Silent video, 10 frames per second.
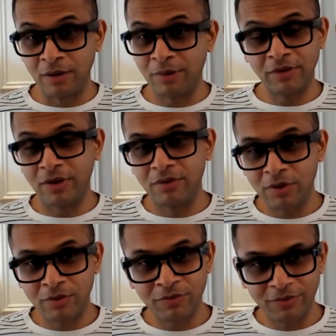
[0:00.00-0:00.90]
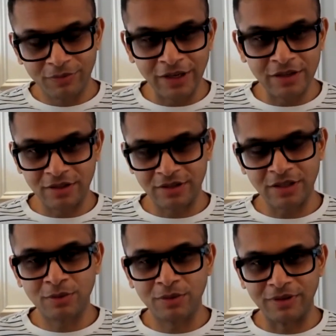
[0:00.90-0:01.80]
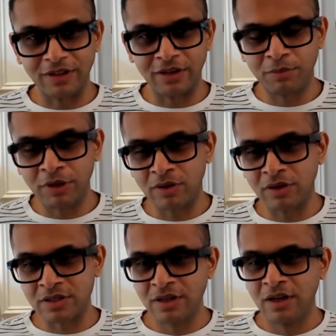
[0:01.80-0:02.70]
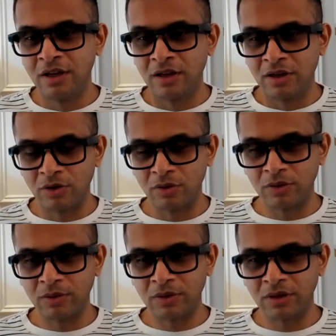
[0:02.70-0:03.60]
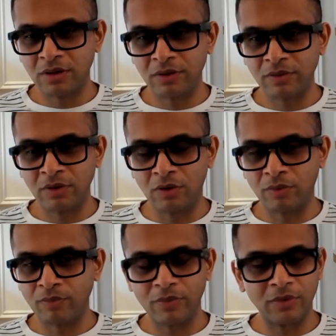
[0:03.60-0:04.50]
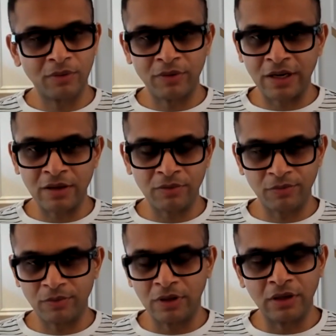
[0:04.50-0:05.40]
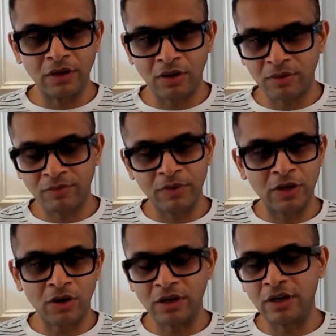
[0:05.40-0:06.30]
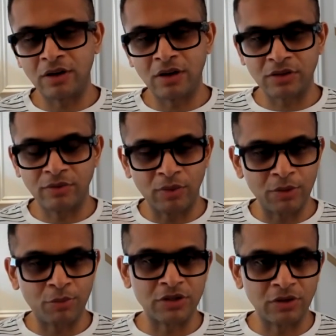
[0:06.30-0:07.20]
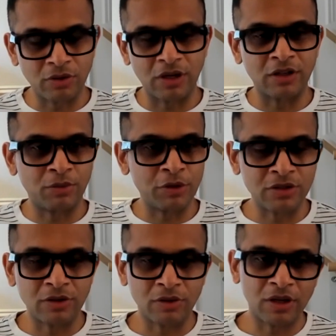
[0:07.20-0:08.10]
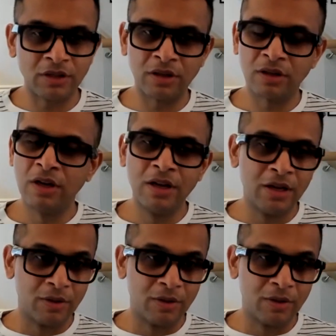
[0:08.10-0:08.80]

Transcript: And by the way, we were fairly successful with it because very early on, we got an introduction, one person to another person to another.